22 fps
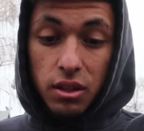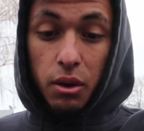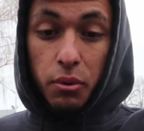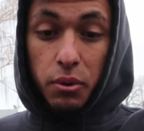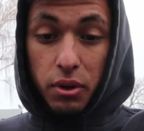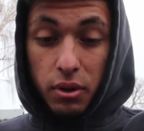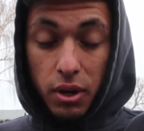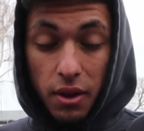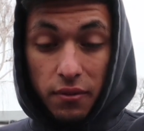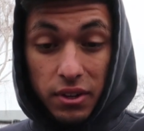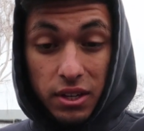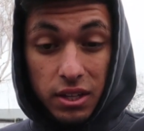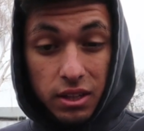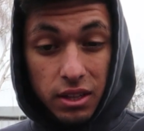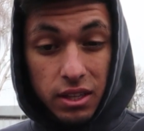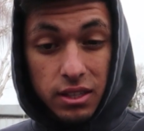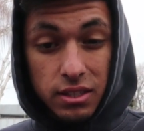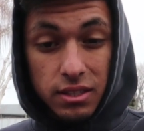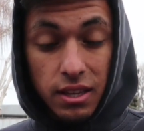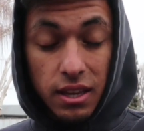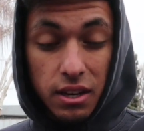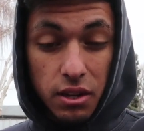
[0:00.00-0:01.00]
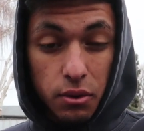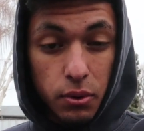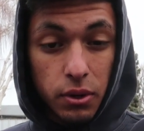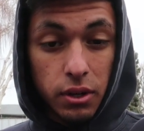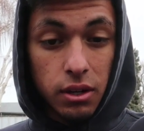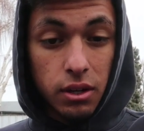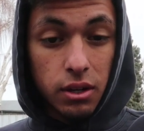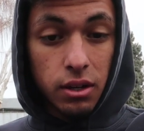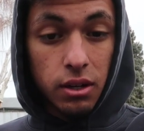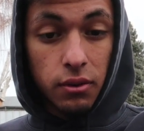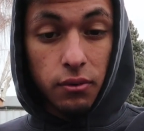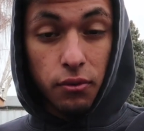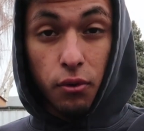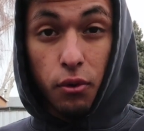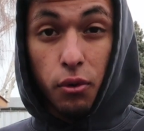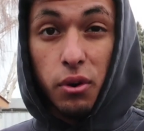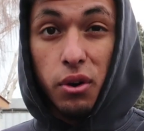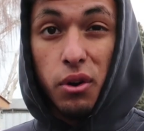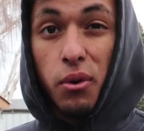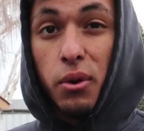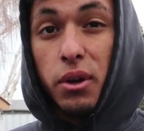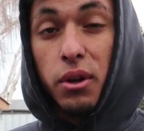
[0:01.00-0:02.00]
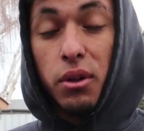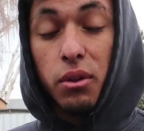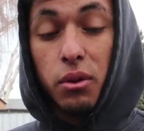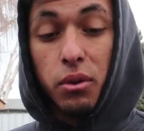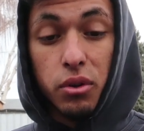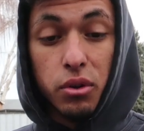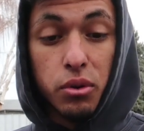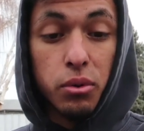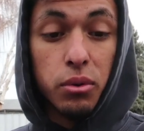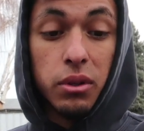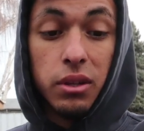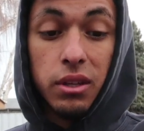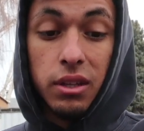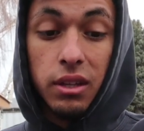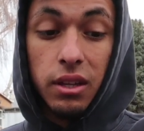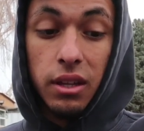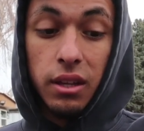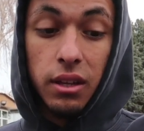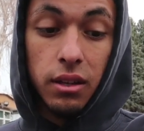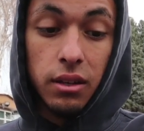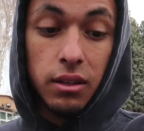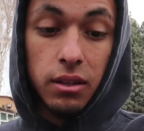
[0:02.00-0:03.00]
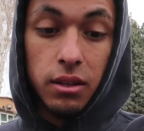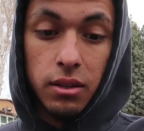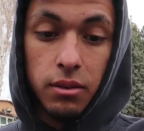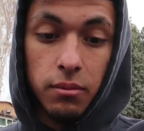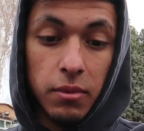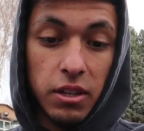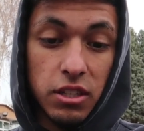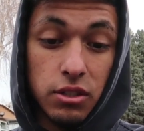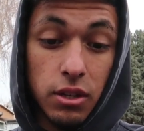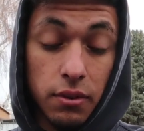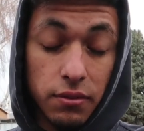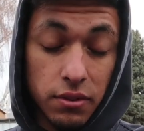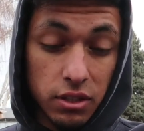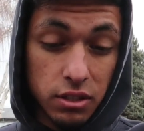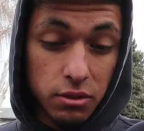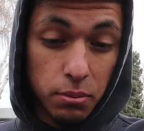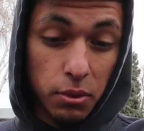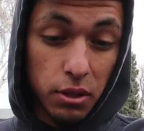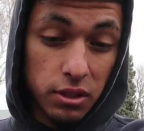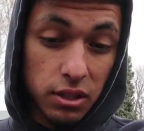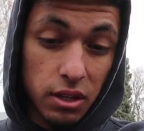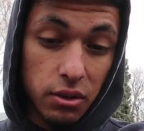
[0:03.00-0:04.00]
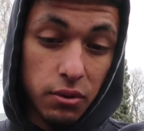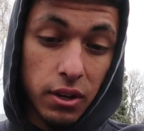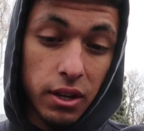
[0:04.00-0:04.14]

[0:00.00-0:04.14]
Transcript: that we don't have any leaks anywhere for oil or coolant, and make sure everything's plugged in